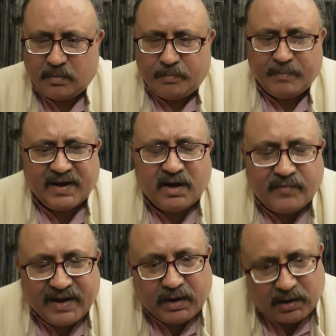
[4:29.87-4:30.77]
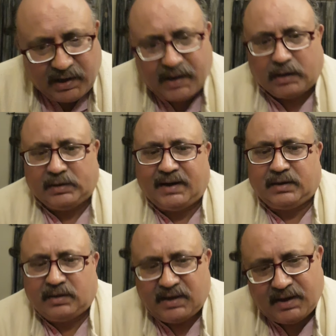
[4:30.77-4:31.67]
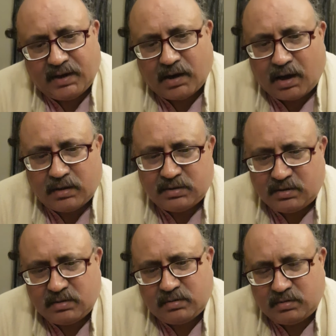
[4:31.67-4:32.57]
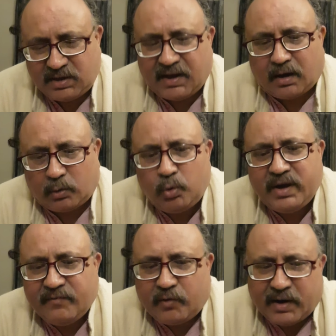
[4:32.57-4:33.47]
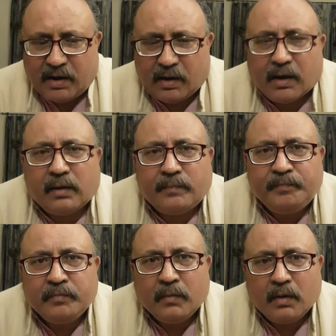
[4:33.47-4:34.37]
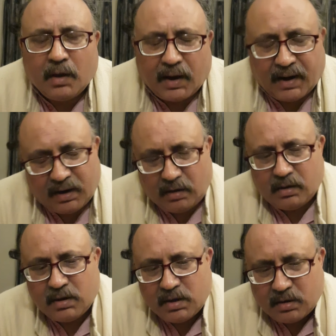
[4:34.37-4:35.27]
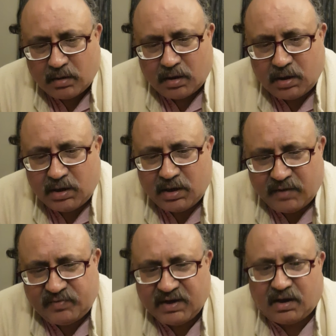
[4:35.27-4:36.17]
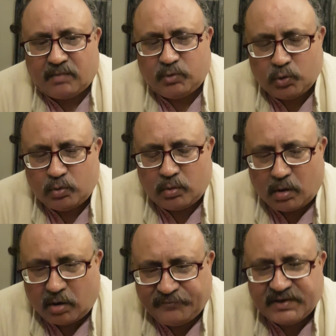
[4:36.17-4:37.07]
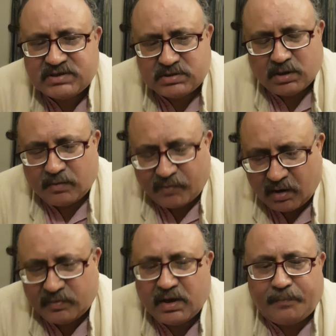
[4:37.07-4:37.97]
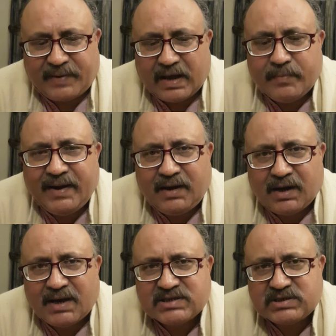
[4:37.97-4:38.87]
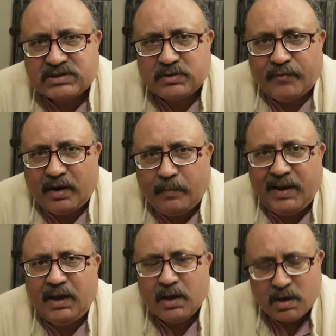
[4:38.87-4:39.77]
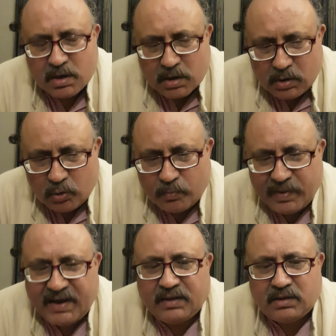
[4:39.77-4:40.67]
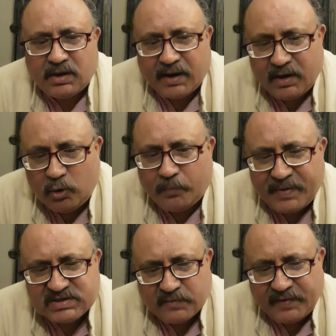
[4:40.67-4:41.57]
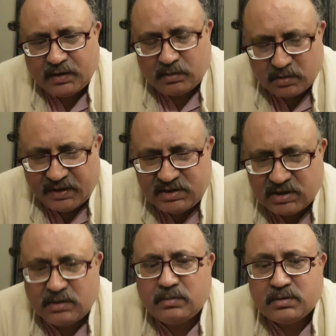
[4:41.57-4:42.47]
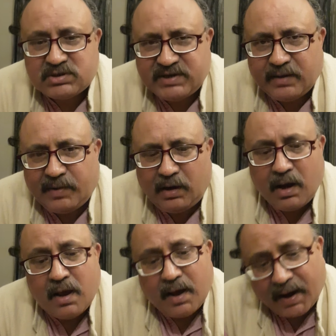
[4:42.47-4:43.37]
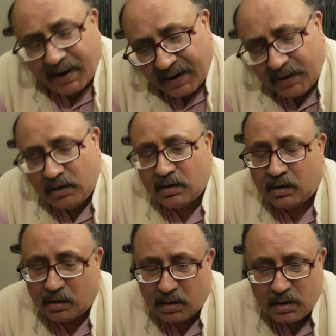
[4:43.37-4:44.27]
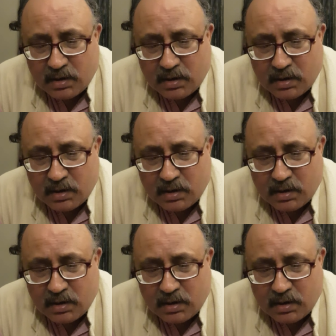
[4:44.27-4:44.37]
made it very clear that they are rooting for India. And if they come to office, one of their primary tasks will be to make the Indo-Pacific region stable and,